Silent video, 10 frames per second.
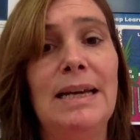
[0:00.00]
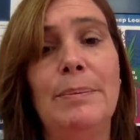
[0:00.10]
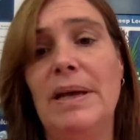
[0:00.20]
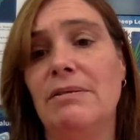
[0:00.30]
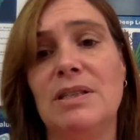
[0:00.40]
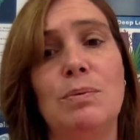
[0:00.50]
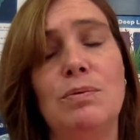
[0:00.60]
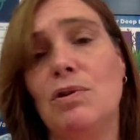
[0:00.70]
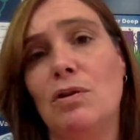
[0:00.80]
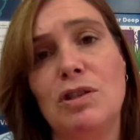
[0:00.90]
Parents will
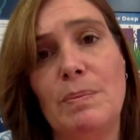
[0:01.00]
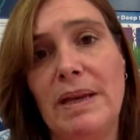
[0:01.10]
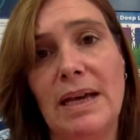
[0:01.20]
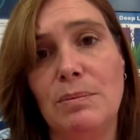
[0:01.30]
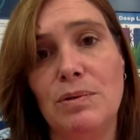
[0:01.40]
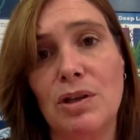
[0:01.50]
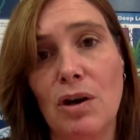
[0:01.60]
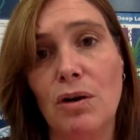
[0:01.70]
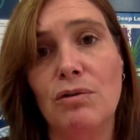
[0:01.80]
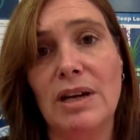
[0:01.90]
not be able to
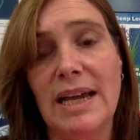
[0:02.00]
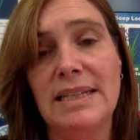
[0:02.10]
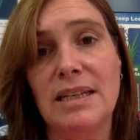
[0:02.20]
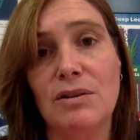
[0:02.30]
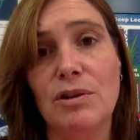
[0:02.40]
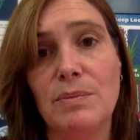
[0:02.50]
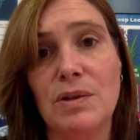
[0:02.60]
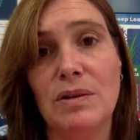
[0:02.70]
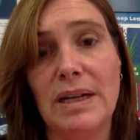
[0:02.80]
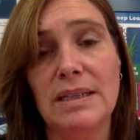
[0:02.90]
congregate in groups on our